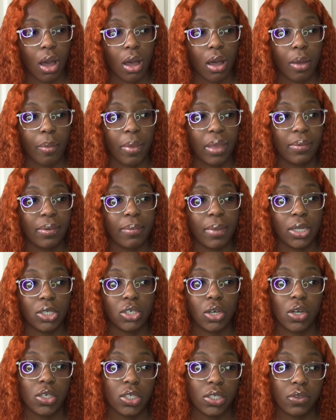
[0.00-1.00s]
Maybe my
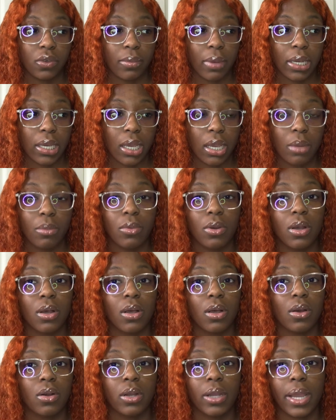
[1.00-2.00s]
chargers for my camera
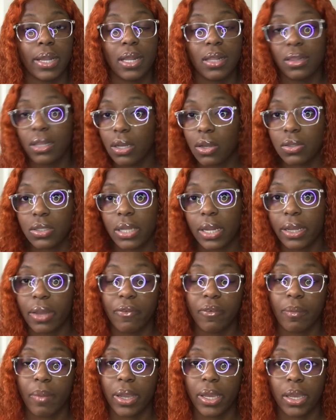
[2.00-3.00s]
or anything else that I get for
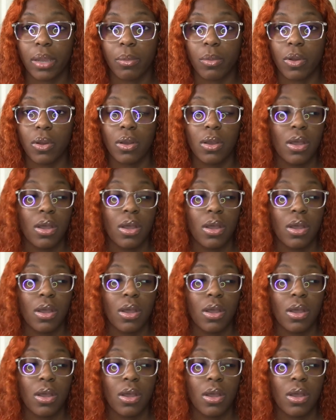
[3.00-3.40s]
my camera.